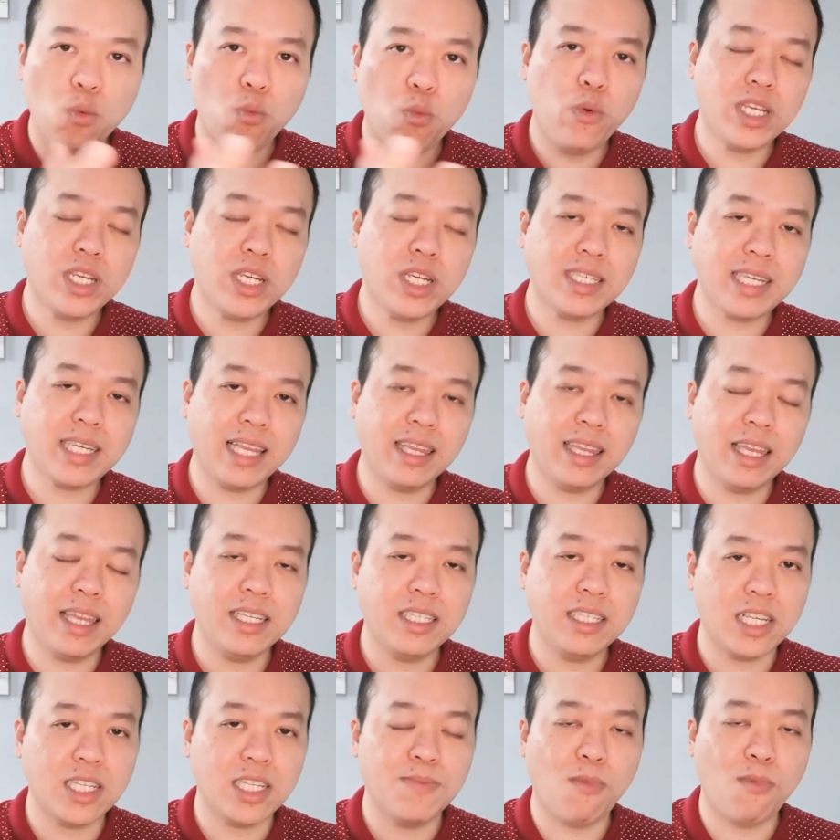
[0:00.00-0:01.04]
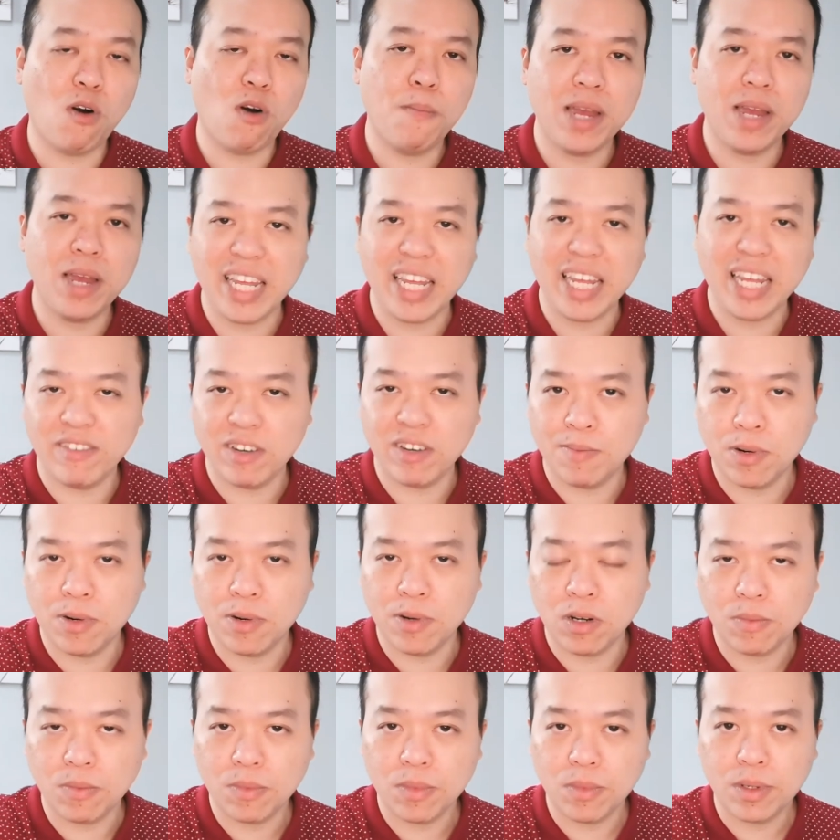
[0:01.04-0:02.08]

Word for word: Which sentence is more believable?